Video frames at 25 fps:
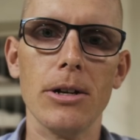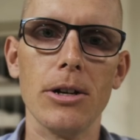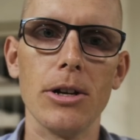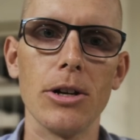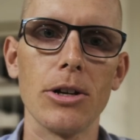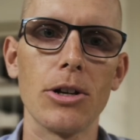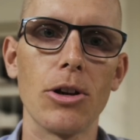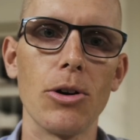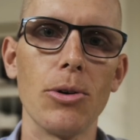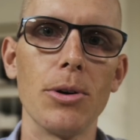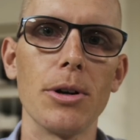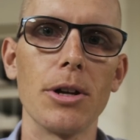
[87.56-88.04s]

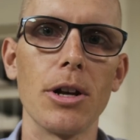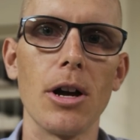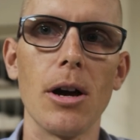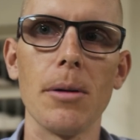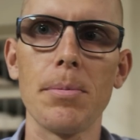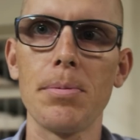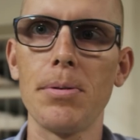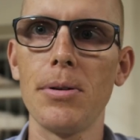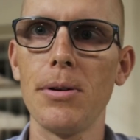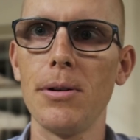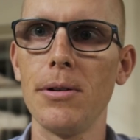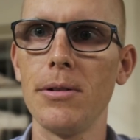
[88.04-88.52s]
Uh, going
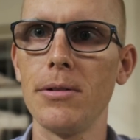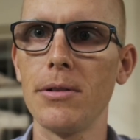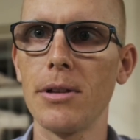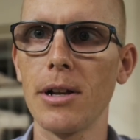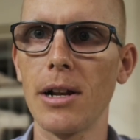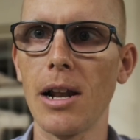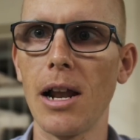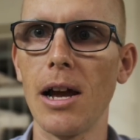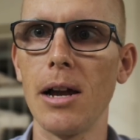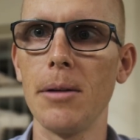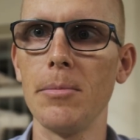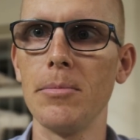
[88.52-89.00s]
up the
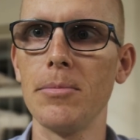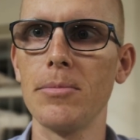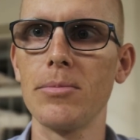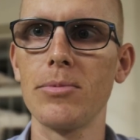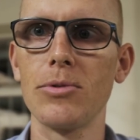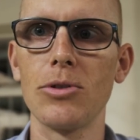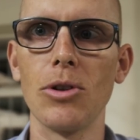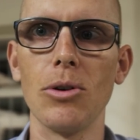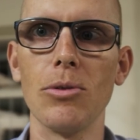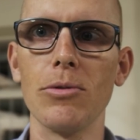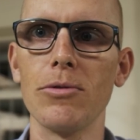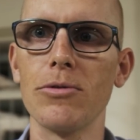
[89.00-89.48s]
climb,
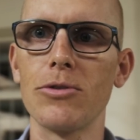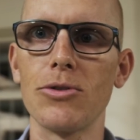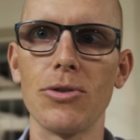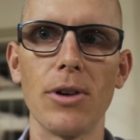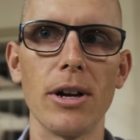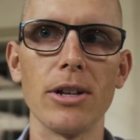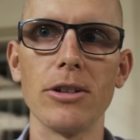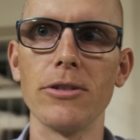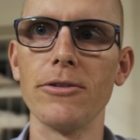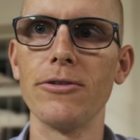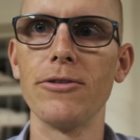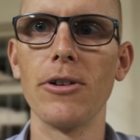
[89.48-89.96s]
don't
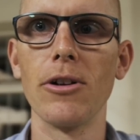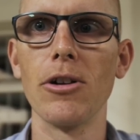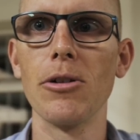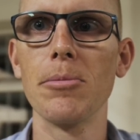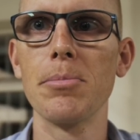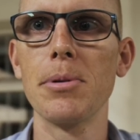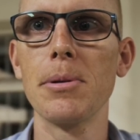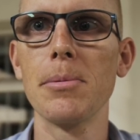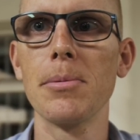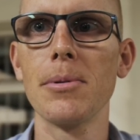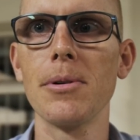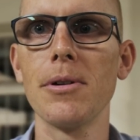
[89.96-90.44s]
try to follow
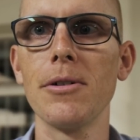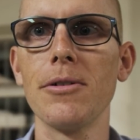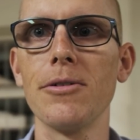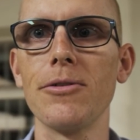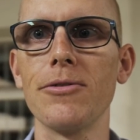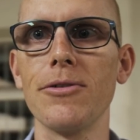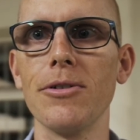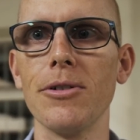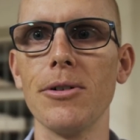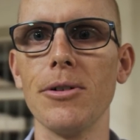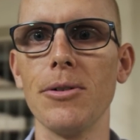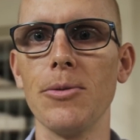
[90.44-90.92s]
people.
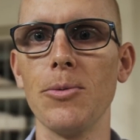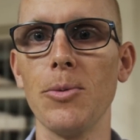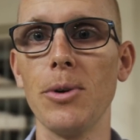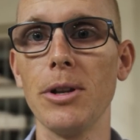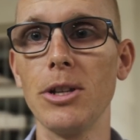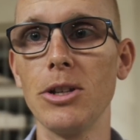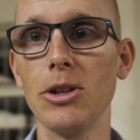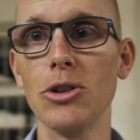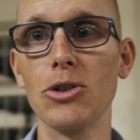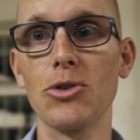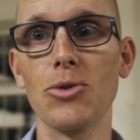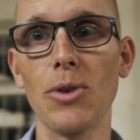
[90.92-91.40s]
For
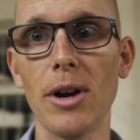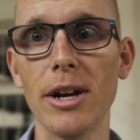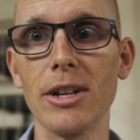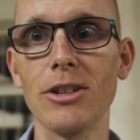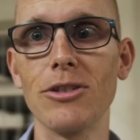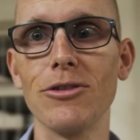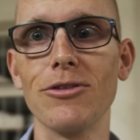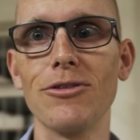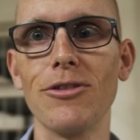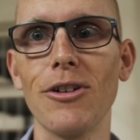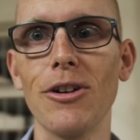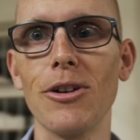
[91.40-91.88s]
when you're trying
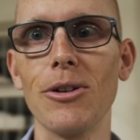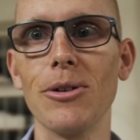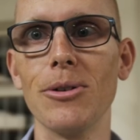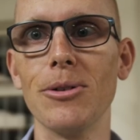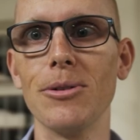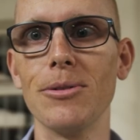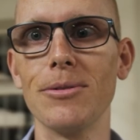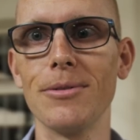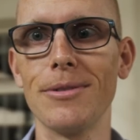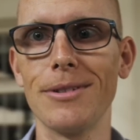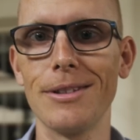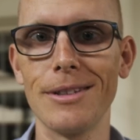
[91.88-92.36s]
to
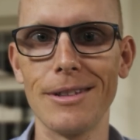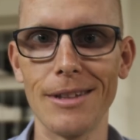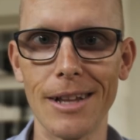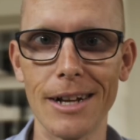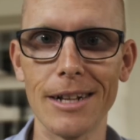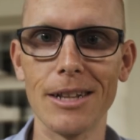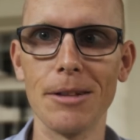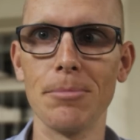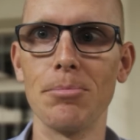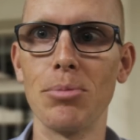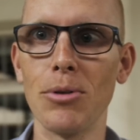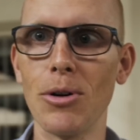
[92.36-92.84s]
follow
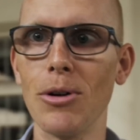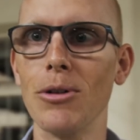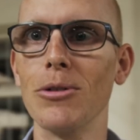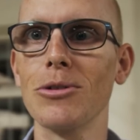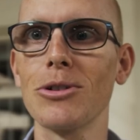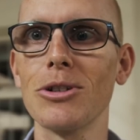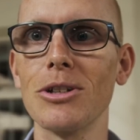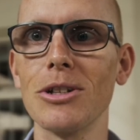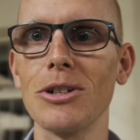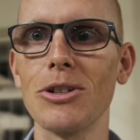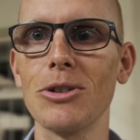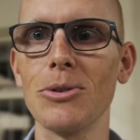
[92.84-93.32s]
like the
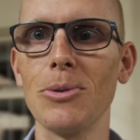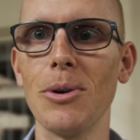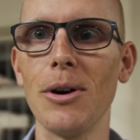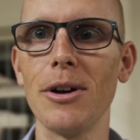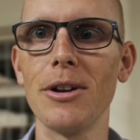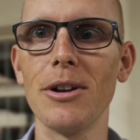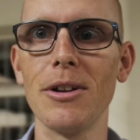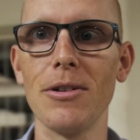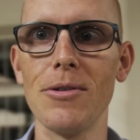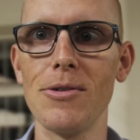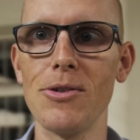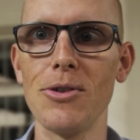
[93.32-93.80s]
pros and so
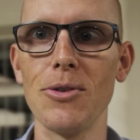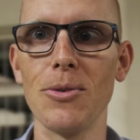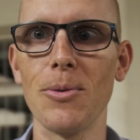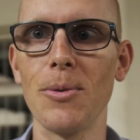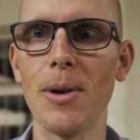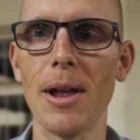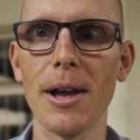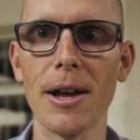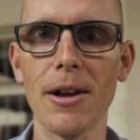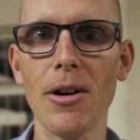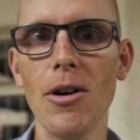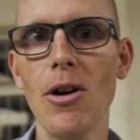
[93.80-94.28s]
on, and you're
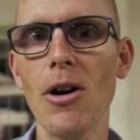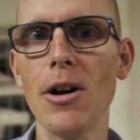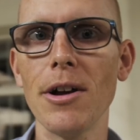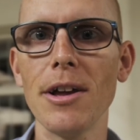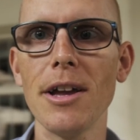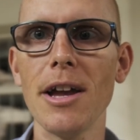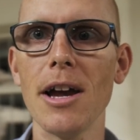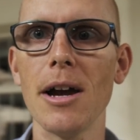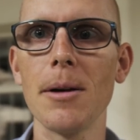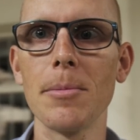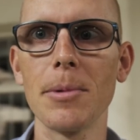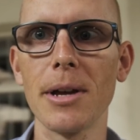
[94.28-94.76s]
like, oh
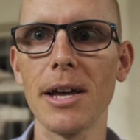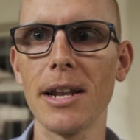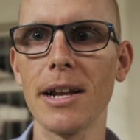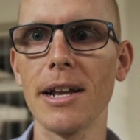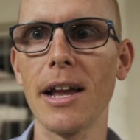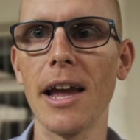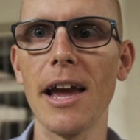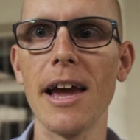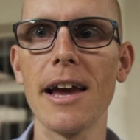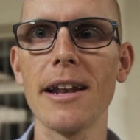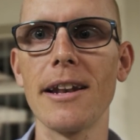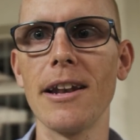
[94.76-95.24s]
yeah, I'm
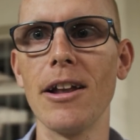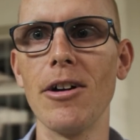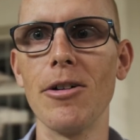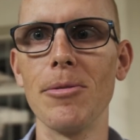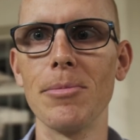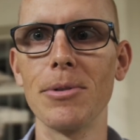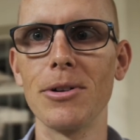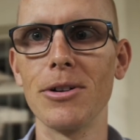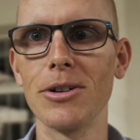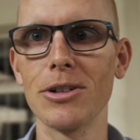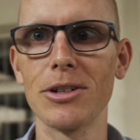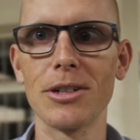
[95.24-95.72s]
getting ahead now
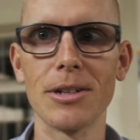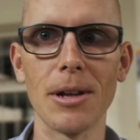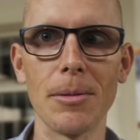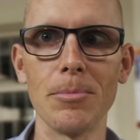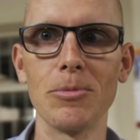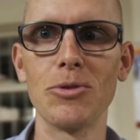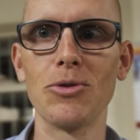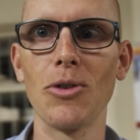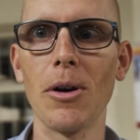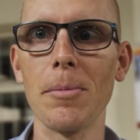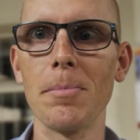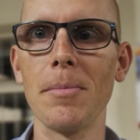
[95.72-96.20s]
because
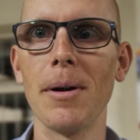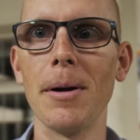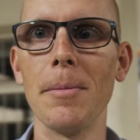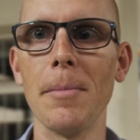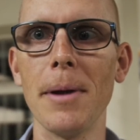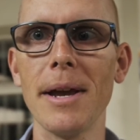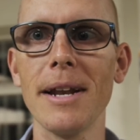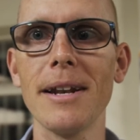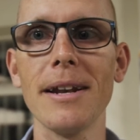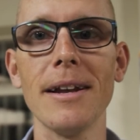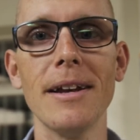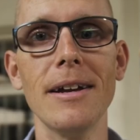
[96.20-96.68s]
I'm dropped my
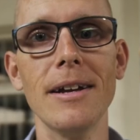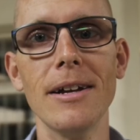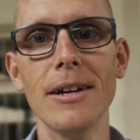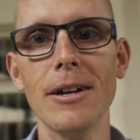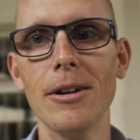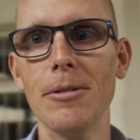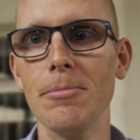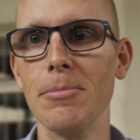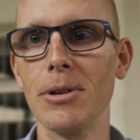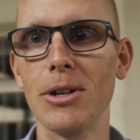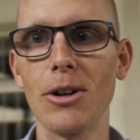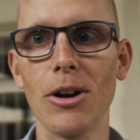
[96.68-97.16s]
mate.
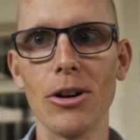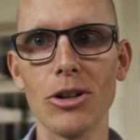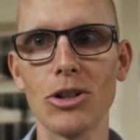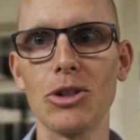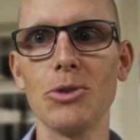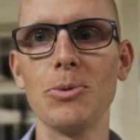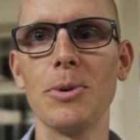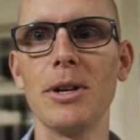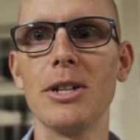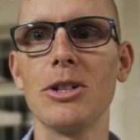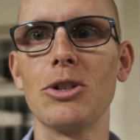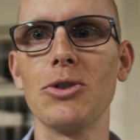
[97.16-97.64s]
Because
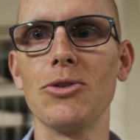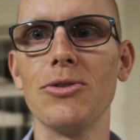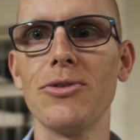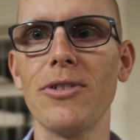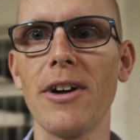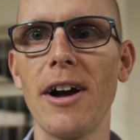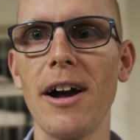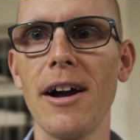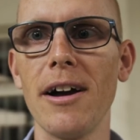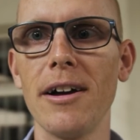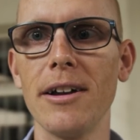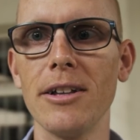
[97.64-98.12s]
you went too
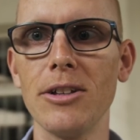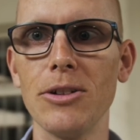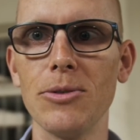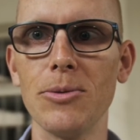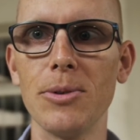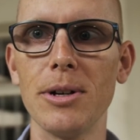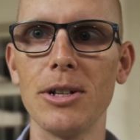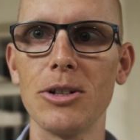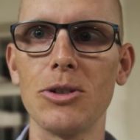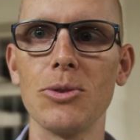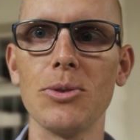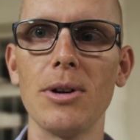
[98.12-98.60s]
far and you
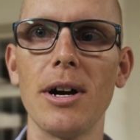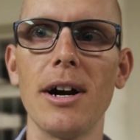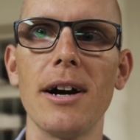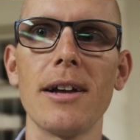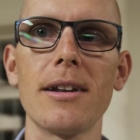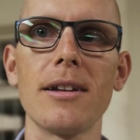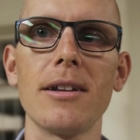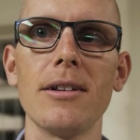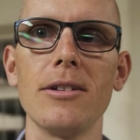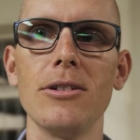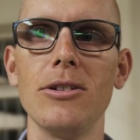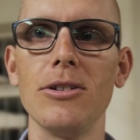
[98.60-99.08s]
went too
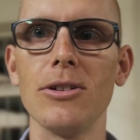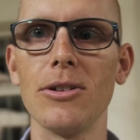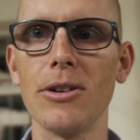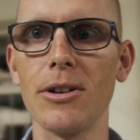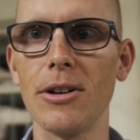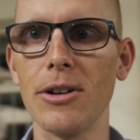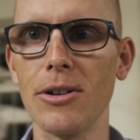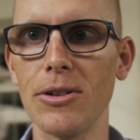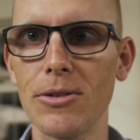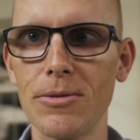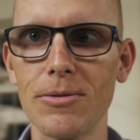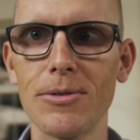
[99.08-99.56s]
hard, you're
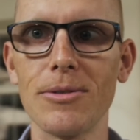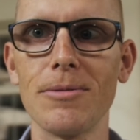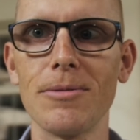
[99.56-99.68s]
going to